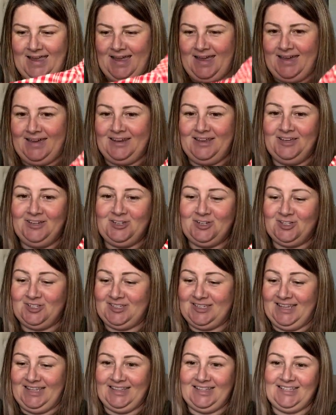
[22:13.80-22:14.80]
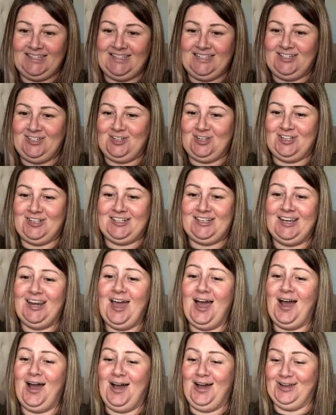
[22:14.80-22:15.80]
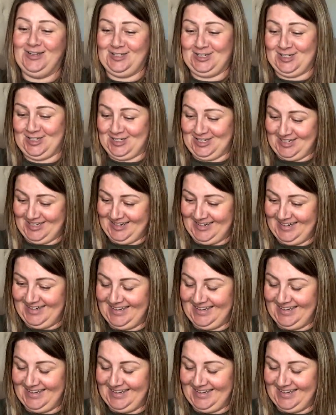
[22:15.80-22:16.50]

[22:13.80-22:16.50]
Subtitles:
and I just think this is just lush.